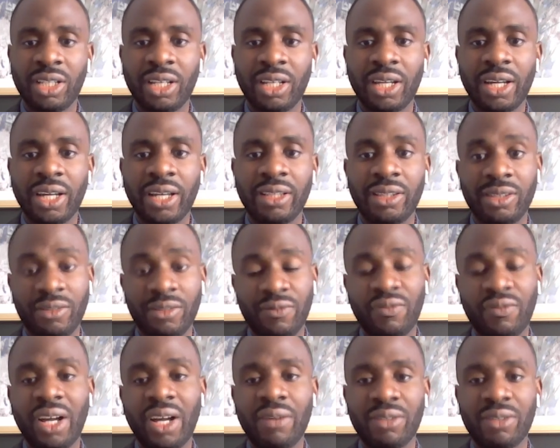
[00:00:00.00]
and
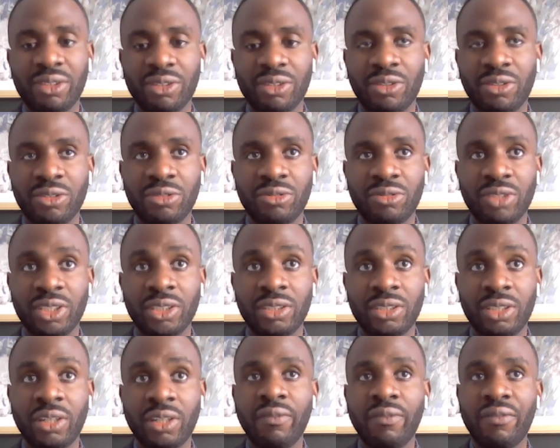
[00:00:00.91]
5 other
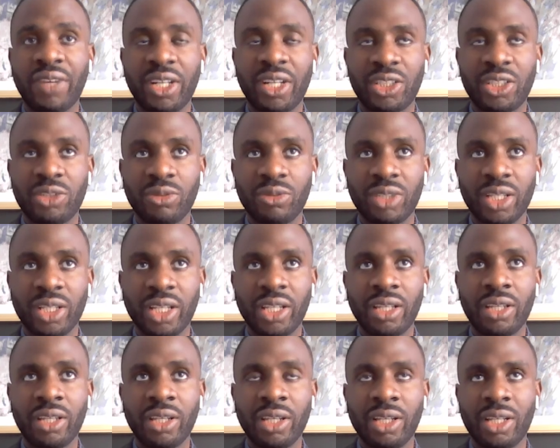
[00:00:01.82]
countries
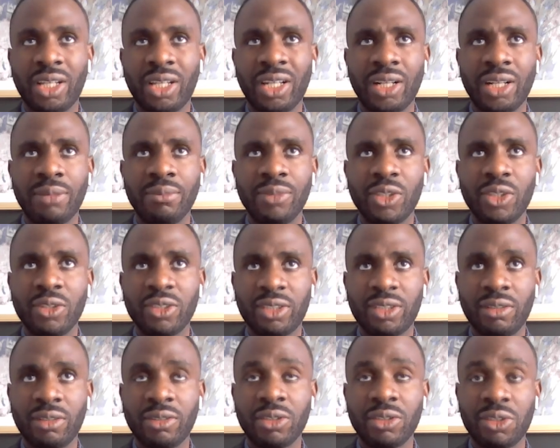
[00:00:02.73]
virtually
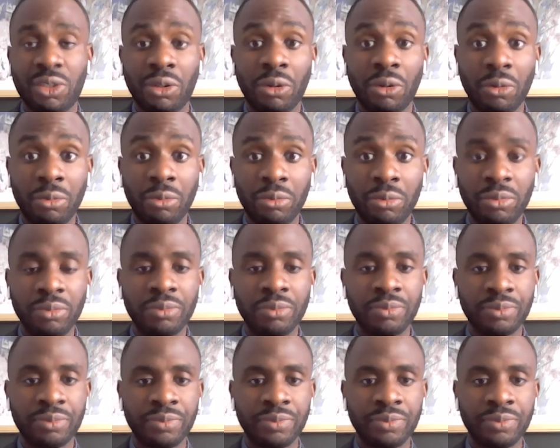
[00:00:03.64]
using Zoom.